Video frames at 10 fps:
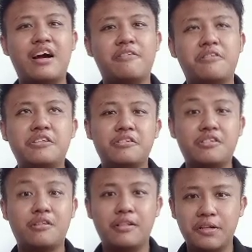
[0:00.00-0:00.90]
I want you
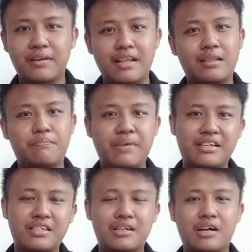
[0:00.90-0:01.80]
to look at the
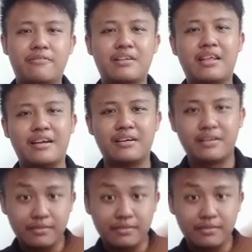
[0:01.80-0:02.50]
picture over there.